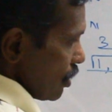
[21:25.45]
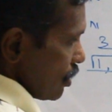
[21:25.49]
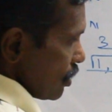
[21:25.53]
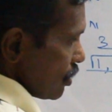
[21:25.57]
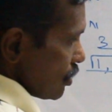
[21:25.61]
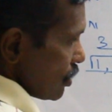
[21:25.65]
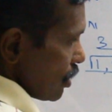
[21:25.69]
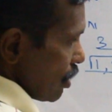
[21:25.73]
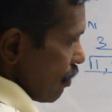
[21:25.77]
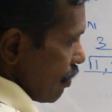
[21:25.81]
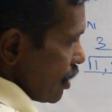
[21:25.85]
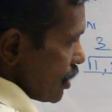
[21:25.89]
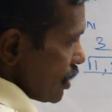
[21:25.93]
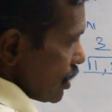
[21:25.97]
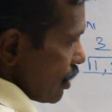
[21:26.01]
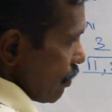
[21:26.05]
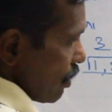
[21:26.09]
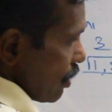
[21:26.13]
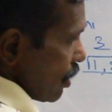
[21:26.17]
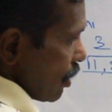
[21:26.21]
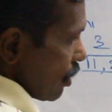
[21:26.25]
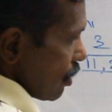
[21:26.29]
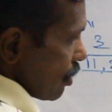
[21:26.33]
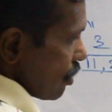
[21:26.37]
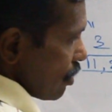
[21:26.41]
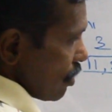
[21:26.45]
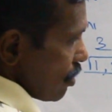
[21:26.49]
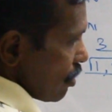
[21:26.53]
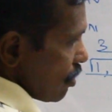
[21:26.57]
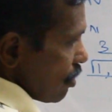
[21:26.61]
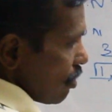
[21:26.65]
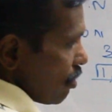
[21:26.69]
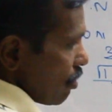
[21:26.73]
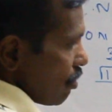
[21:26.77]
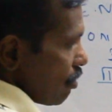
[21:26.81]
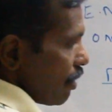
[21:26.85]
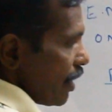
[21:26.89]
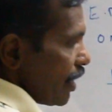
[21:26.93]
77.
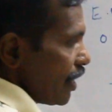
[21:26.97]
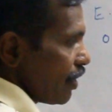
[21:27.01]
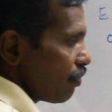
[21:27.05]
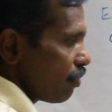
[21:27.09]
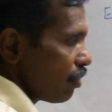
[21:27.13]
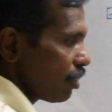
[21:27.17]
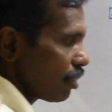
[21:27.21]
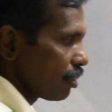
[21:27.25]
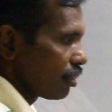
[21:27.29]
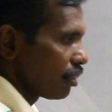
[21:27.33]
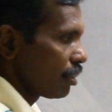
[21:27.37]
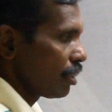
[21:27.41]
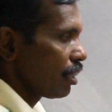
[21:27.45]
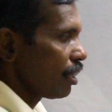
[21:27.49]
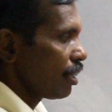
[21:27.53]
91.